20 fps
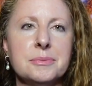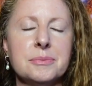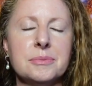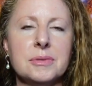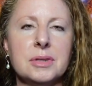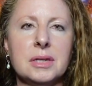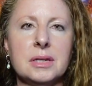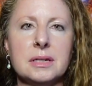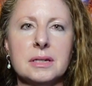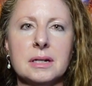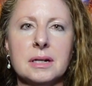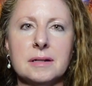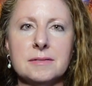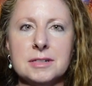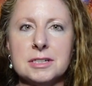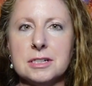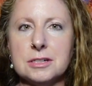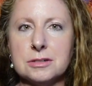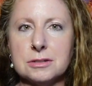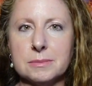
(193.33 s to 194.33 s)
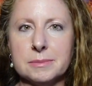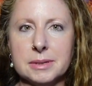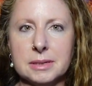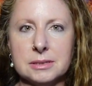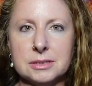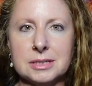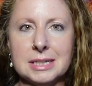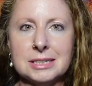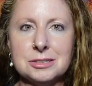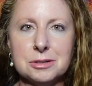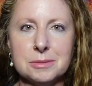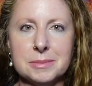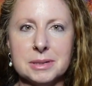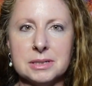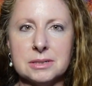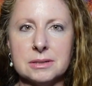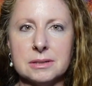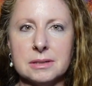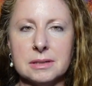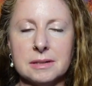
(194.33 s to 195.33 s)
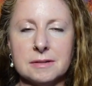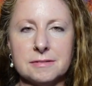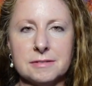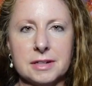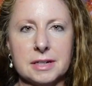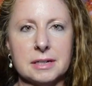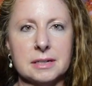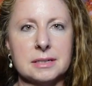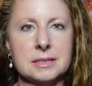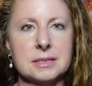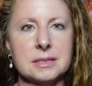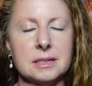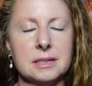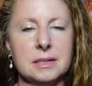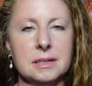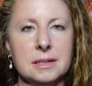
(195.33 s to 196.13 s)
they can have a detrimental effect